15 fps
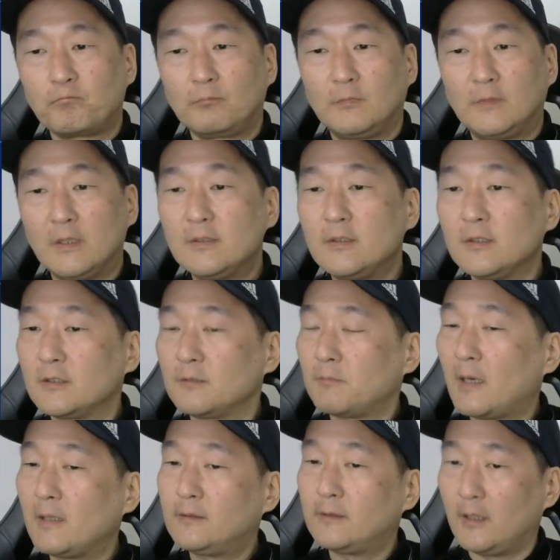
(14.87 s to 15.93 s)
This is
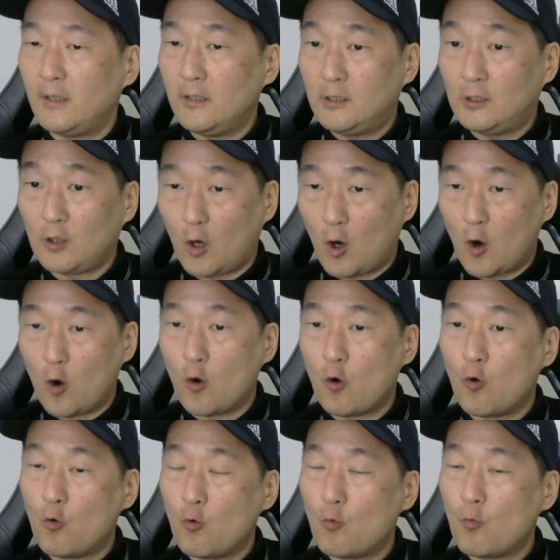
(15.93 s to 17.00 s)
my take
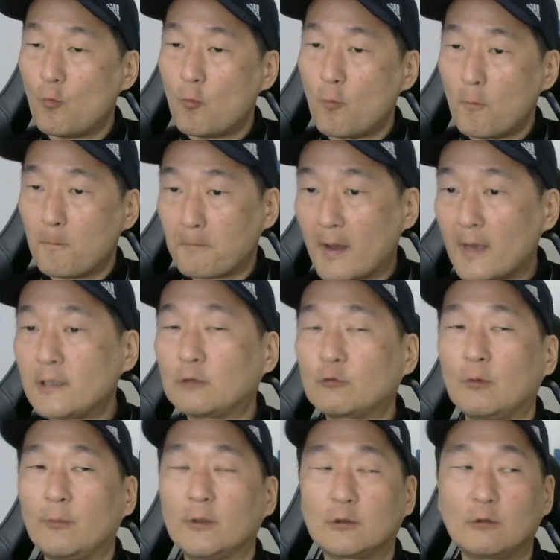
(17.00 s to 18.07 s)
on my
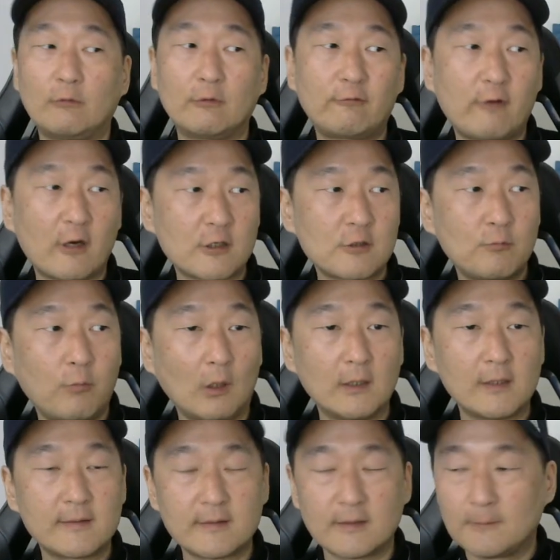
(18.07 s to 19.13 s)
incremental refresh
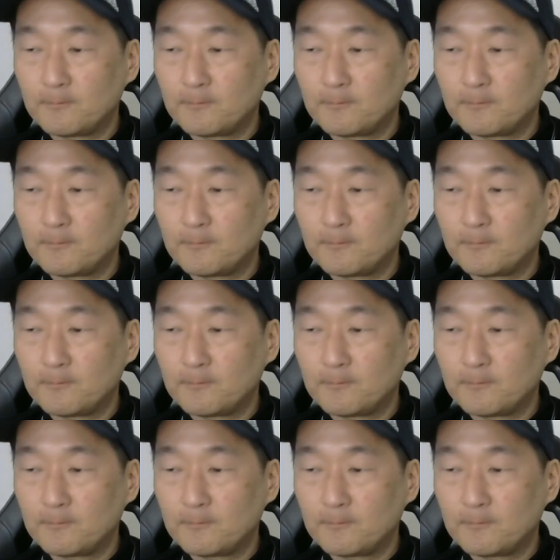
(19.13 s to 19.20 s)
policy.